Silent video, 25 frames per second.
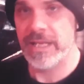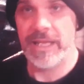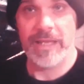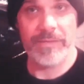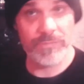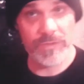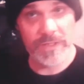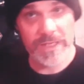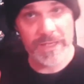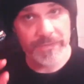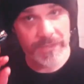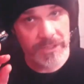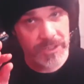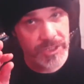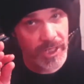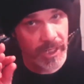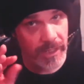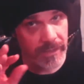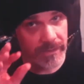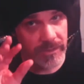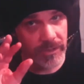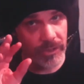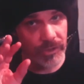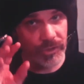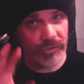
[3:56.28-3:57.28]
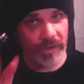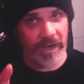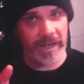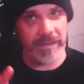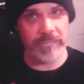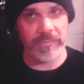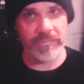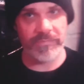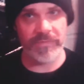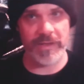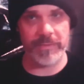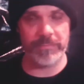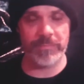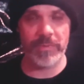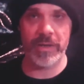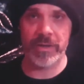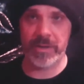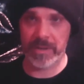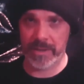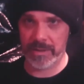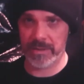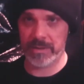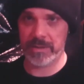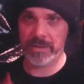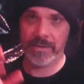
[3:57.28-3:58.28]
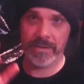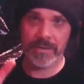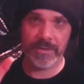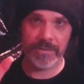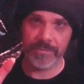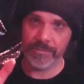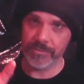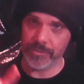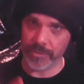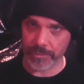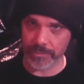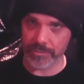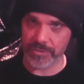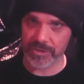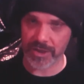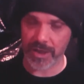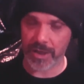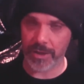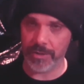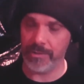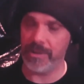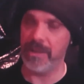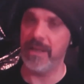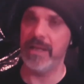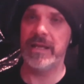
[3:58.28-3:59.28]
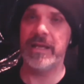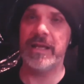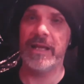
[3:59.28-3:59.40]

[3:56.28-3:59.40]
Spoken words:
If you get the chance to train with him, do so.